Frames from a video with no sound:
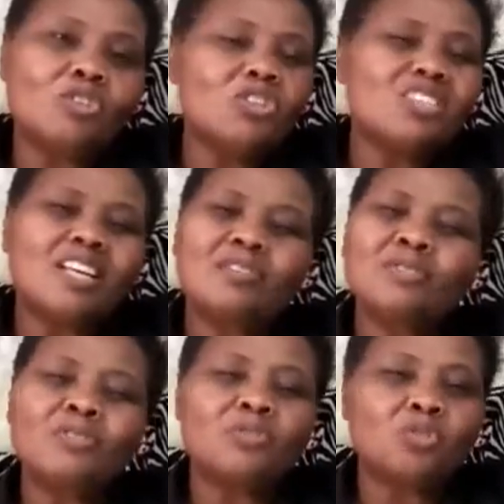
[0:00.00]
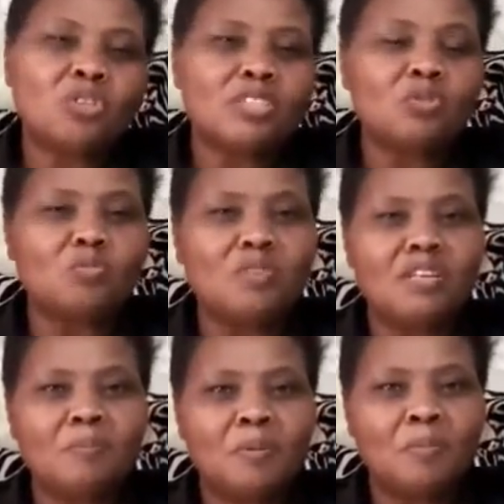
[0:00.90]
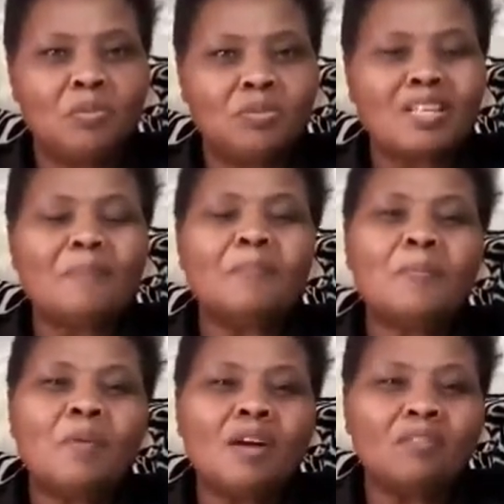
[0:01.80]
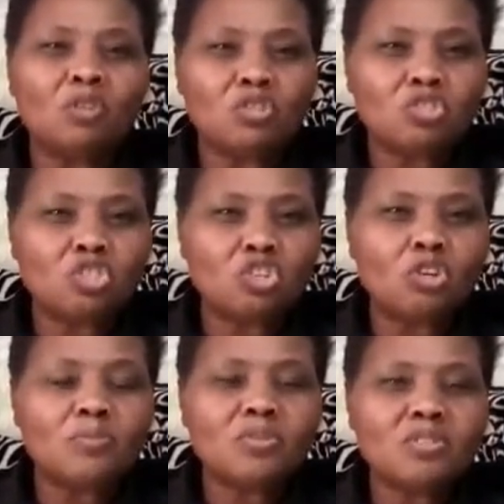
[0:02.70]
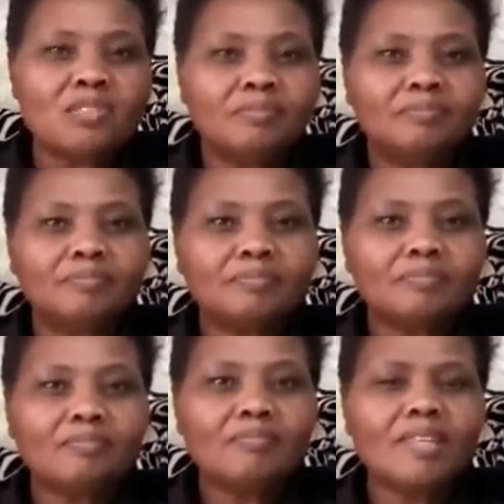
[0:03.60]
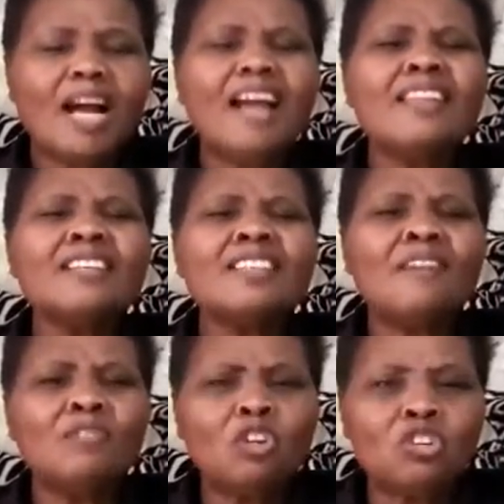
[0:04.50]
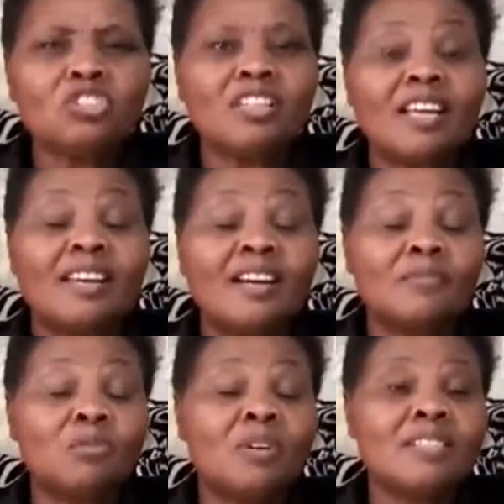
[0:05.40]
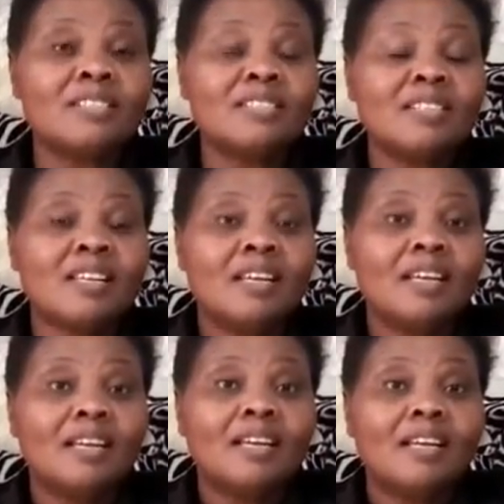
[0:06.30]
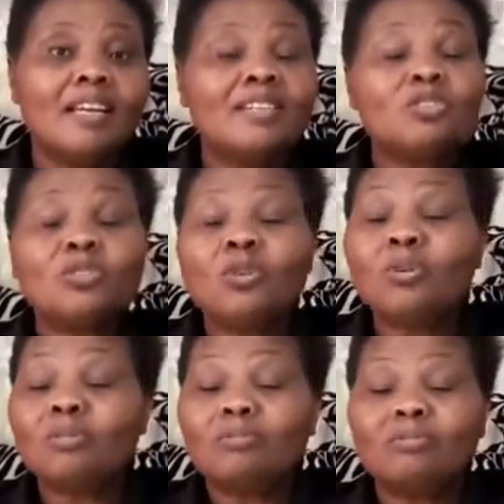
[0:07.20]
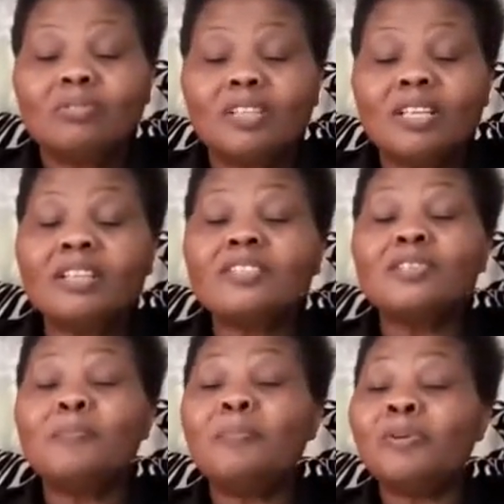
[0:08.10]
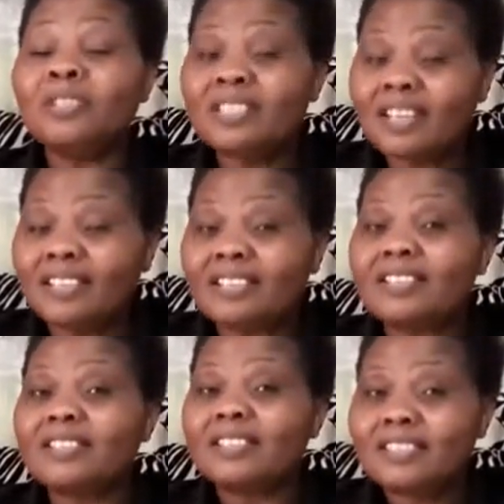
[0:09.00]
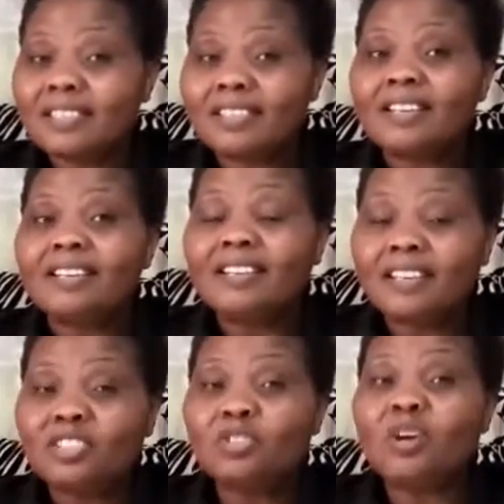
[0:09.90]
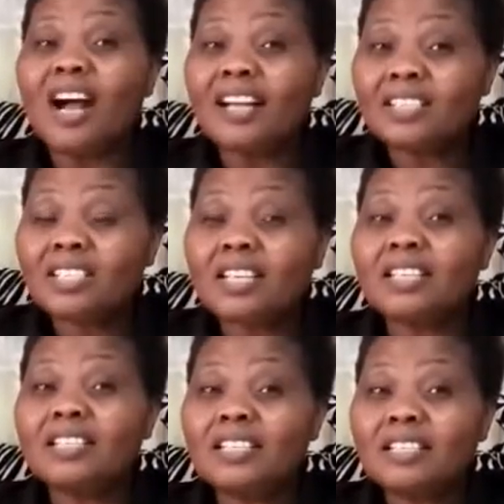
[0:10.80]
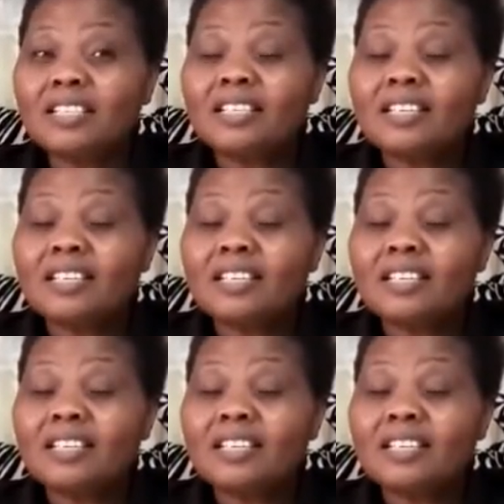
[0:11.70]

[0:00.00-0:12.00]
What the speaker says: caused a lot of stress to many people. Some people have lost jobs, others have lost their loved ones. And so it is important that you actually